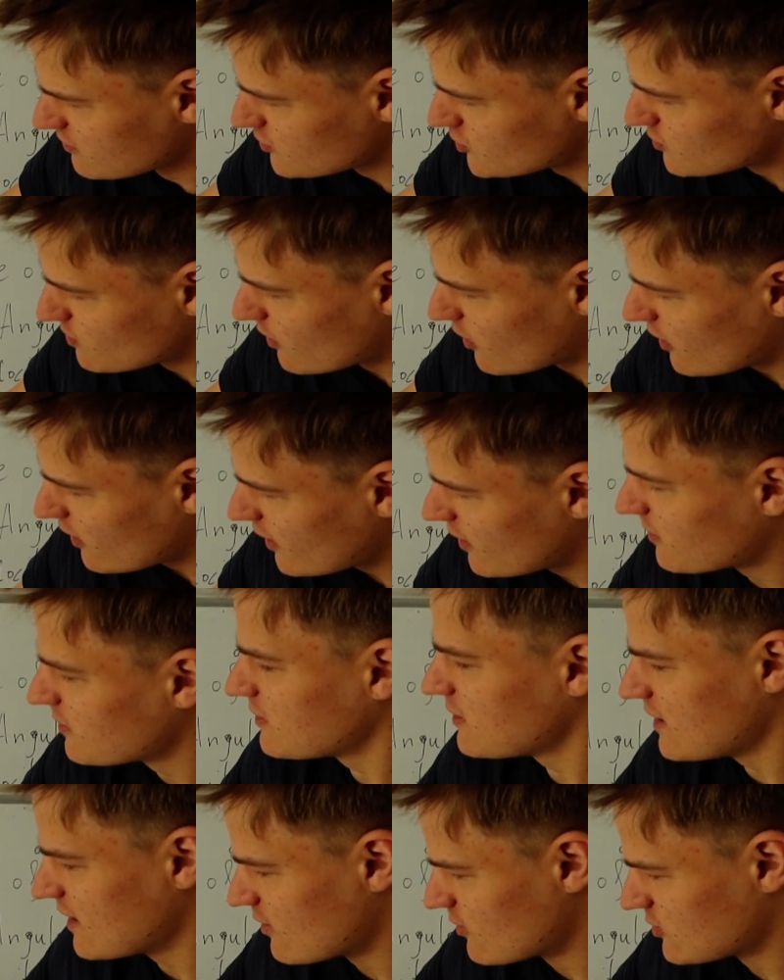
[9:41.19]

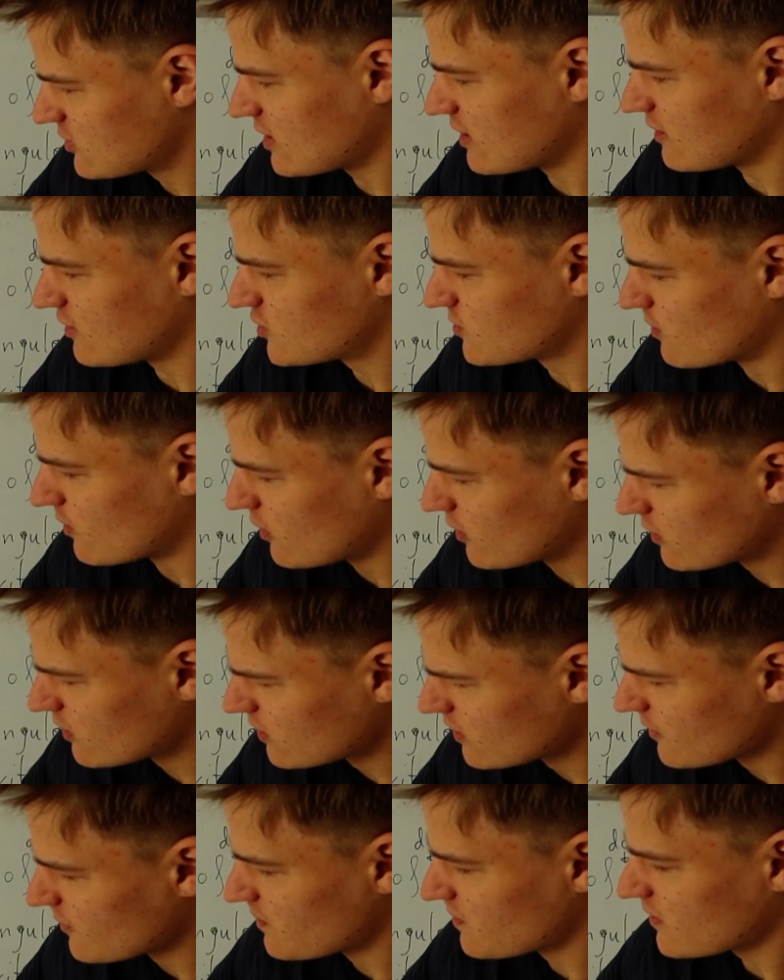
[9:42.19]
The arrow is getting
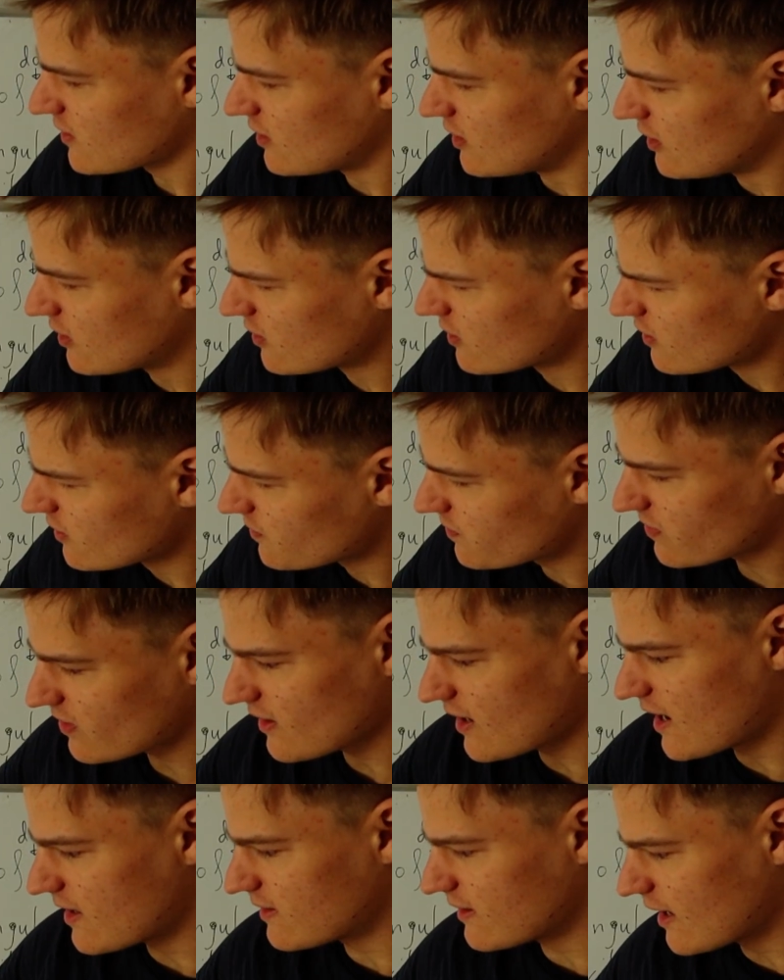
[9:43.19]
smaller here,
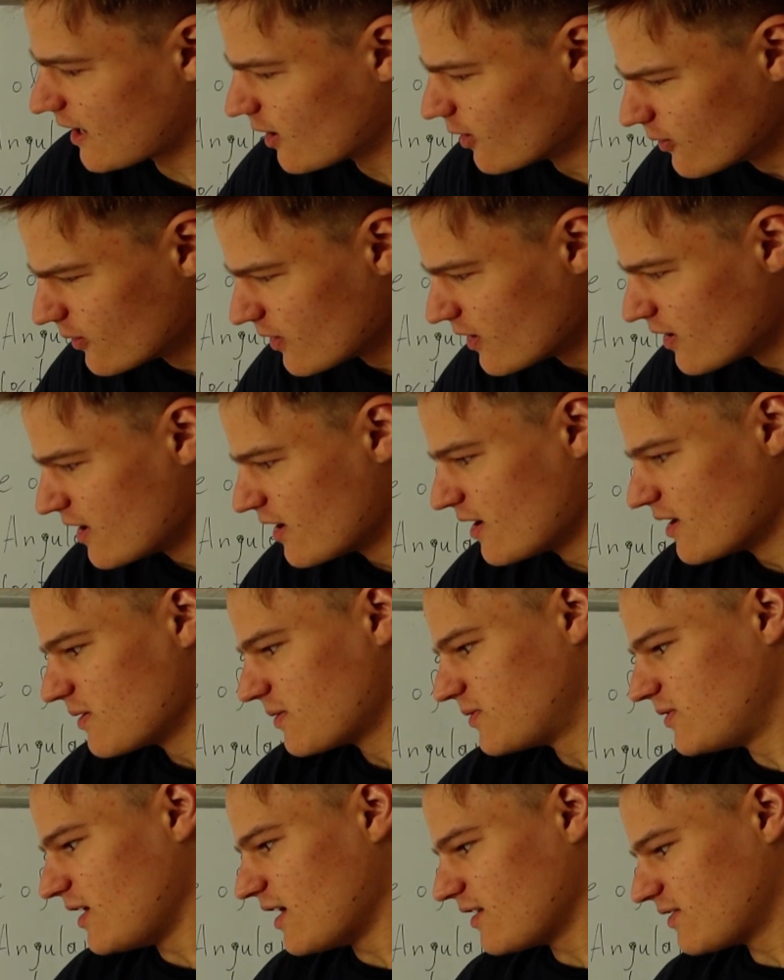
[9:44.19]
and now
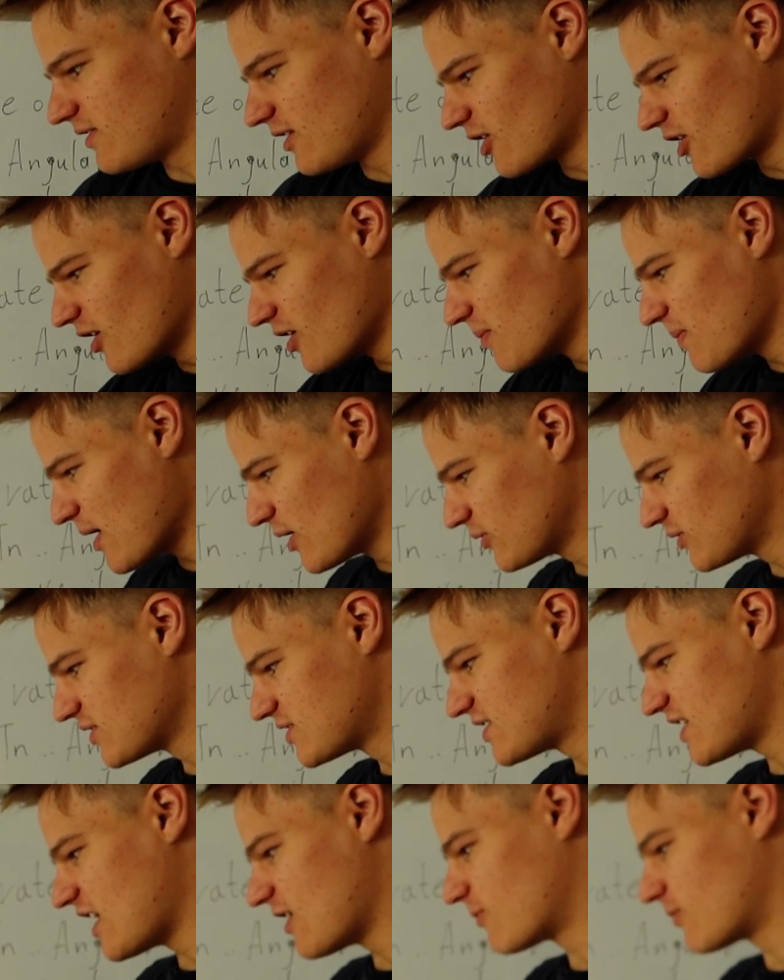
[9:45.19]
they're about the
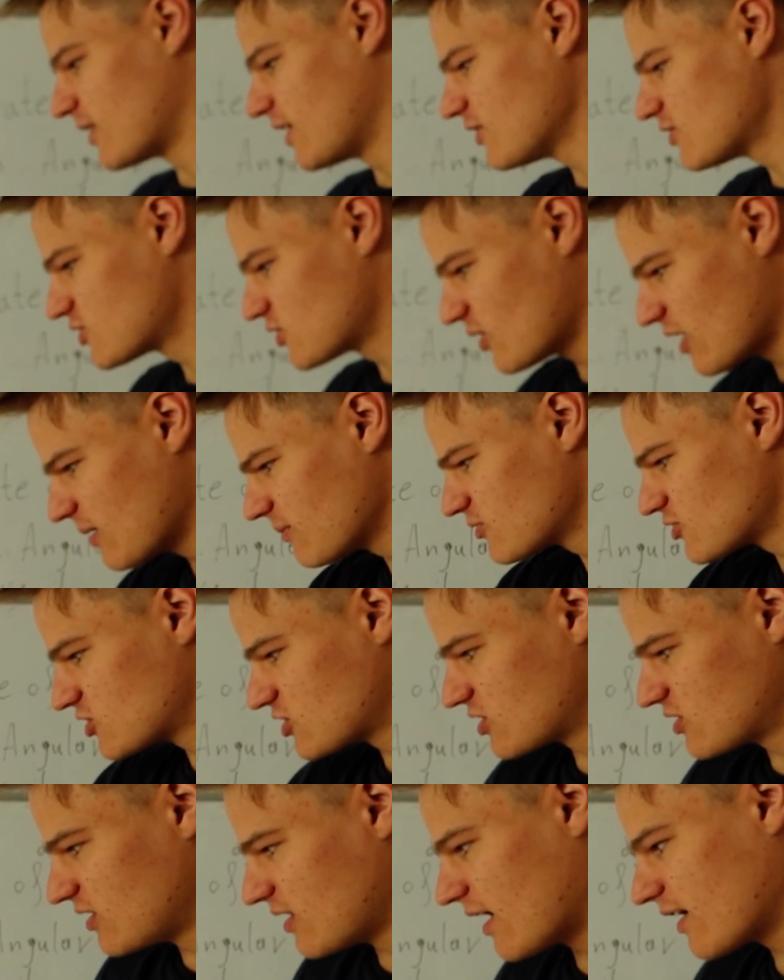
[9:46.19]
same, right? So I'm
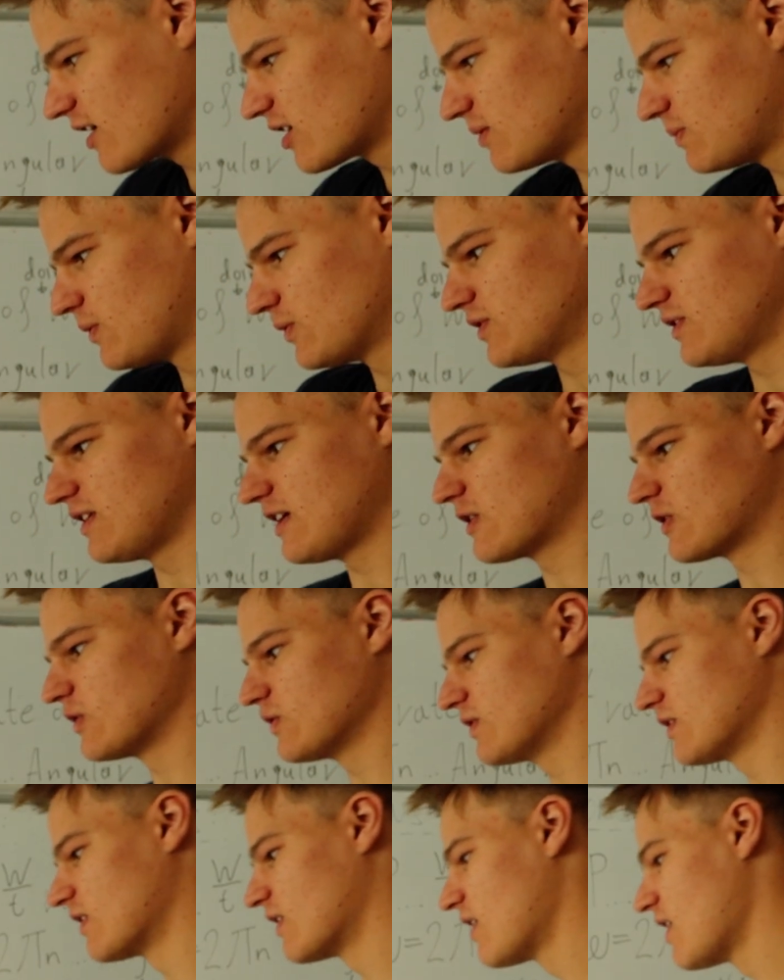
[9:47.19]
just not gonna put an
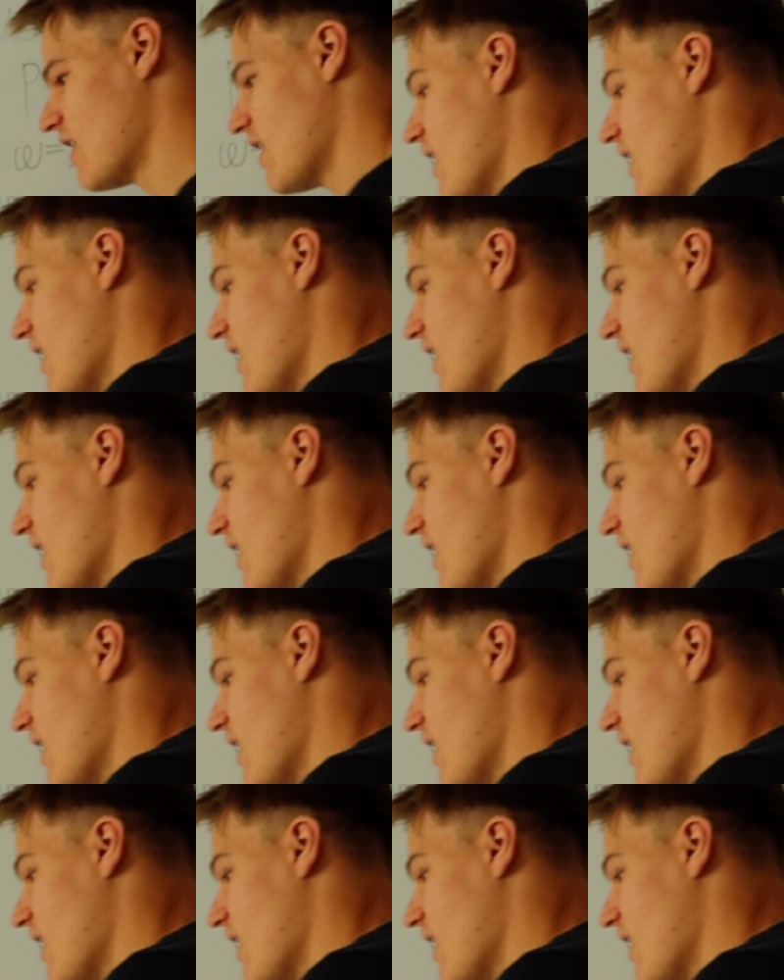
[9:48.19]
arrow there.